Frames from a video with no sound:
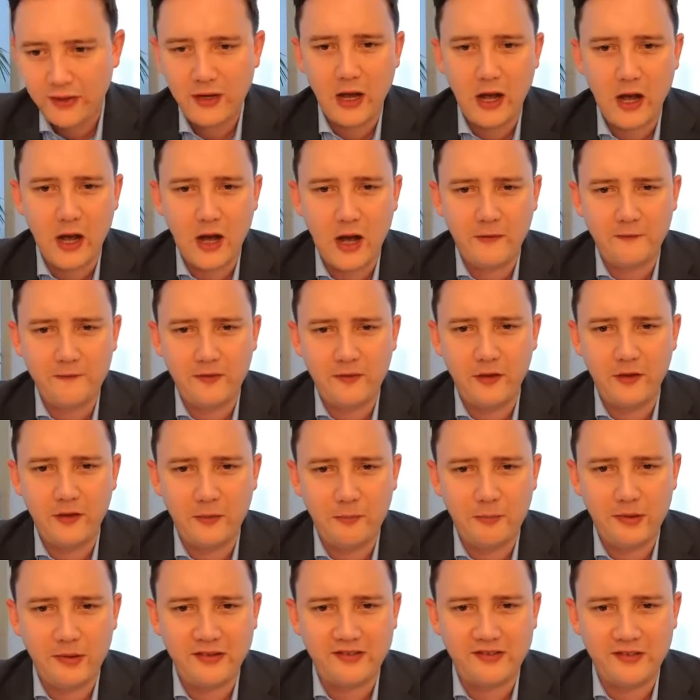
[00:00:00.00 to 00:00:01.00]
after the
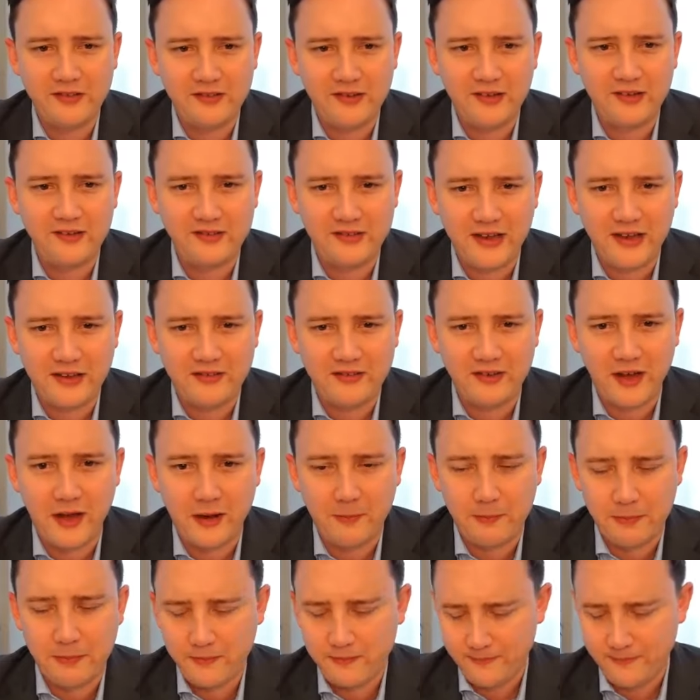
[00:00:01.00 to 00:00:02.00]
business is set
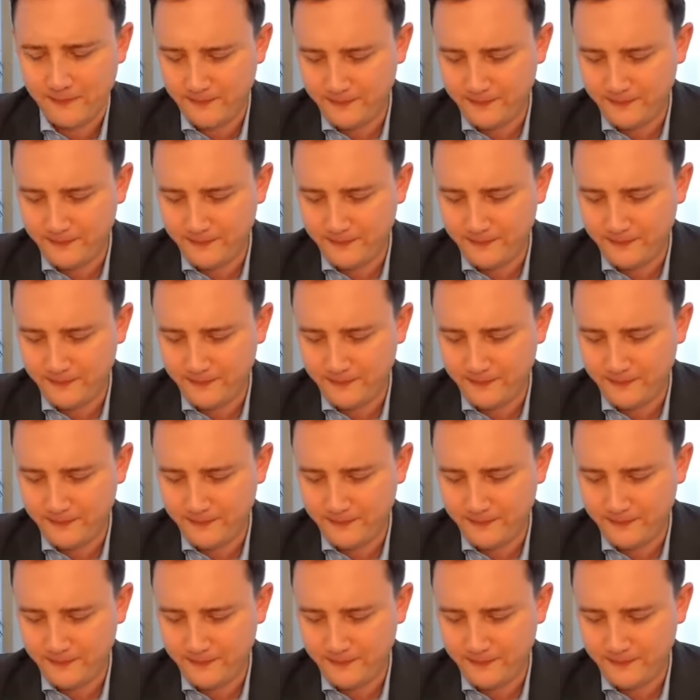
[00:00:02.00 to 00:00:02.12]
up?